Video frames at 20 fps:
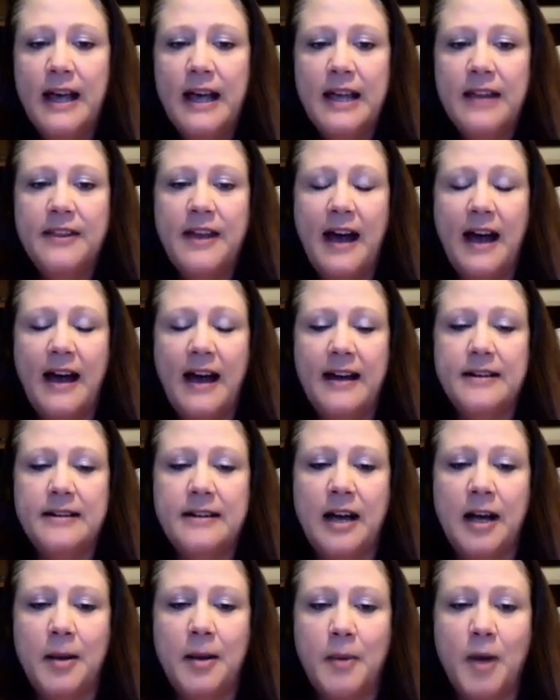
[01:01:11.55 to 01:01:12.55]
that
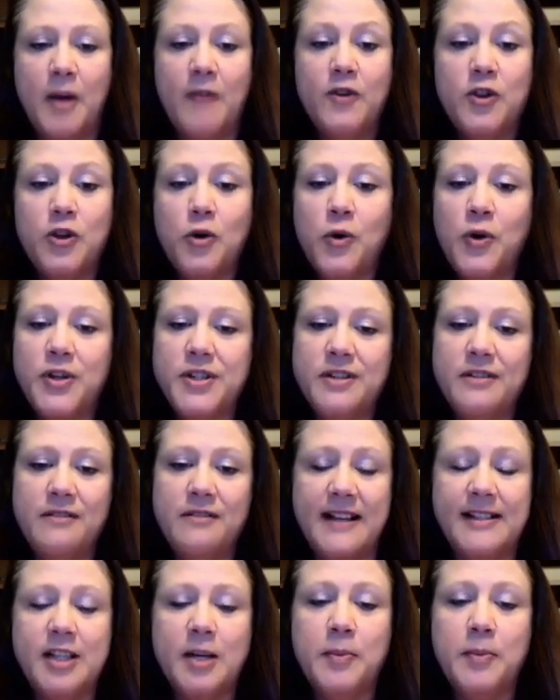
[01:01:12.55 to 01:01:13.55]
over the course of the
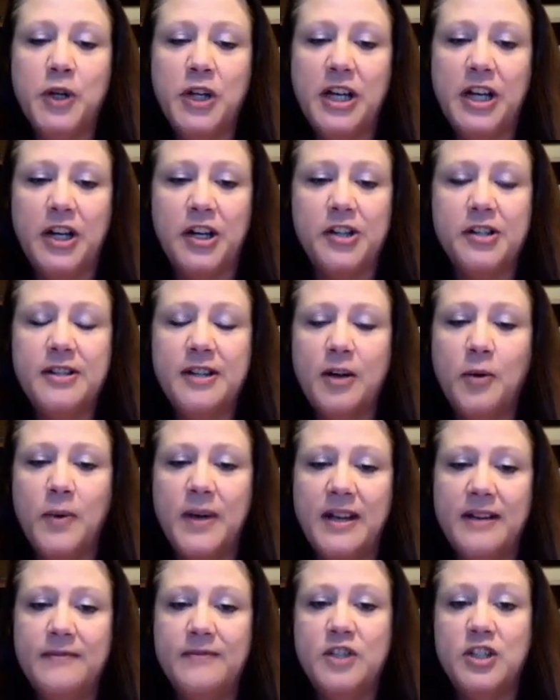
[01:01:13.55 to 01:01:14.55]
last couple of years that we
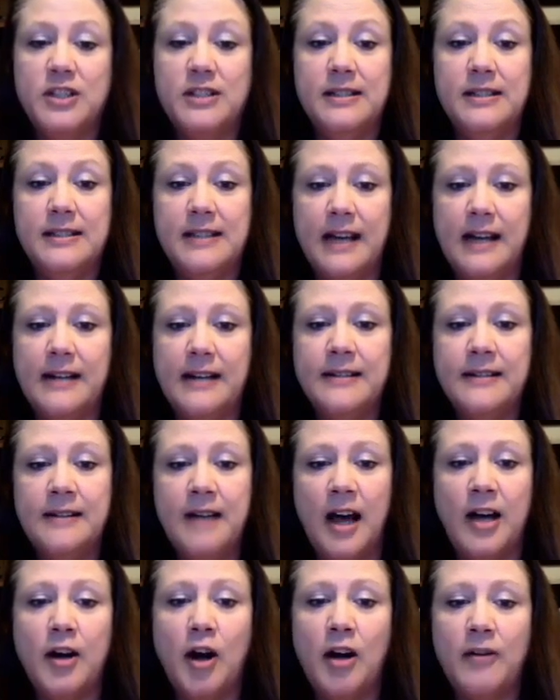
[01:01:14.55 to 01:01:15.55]
have just decided to
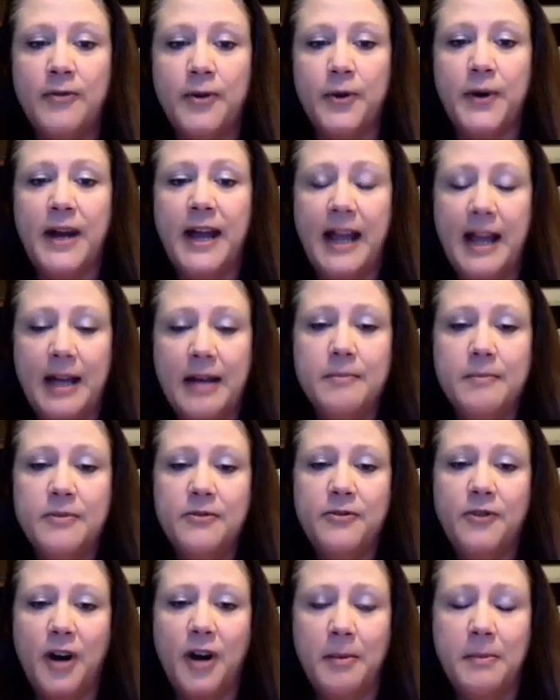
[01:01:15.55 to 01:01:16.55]
not offer camp
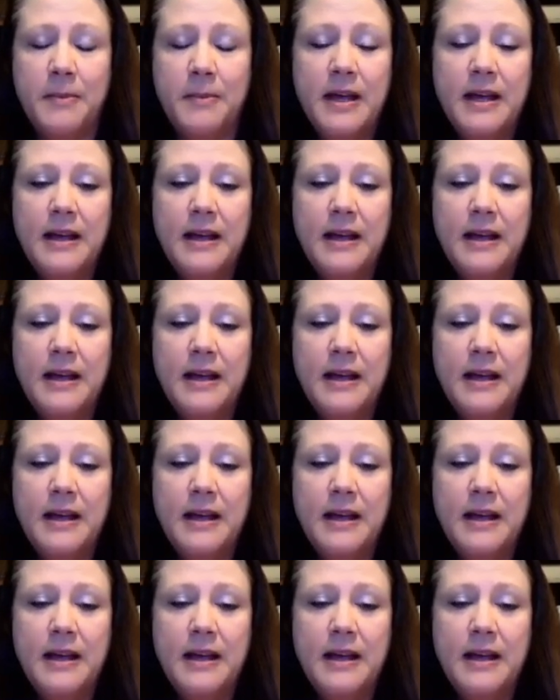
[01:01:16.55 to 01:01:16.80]
from.